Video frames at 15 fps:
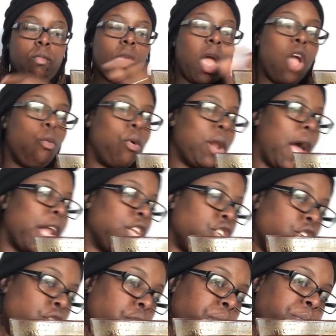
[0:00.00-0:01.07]
And when I
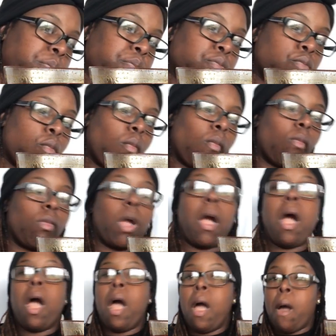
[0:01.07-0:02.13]
do,
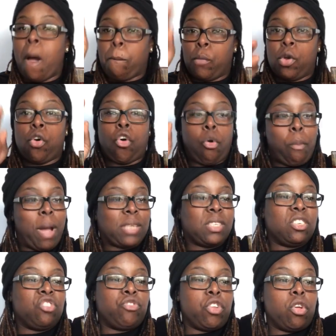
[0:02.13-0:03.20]
we're going to go back
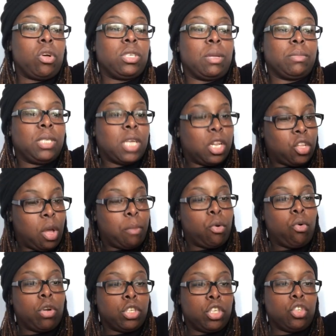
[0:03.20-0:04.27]
to this video because I'm telling you I'm
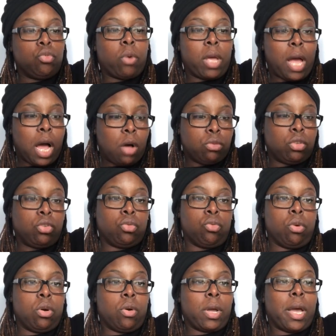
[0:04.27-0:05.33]
going to do a house
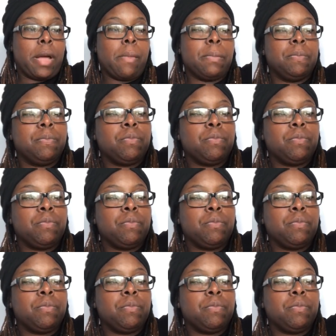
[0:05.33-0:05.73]
tour. Okay?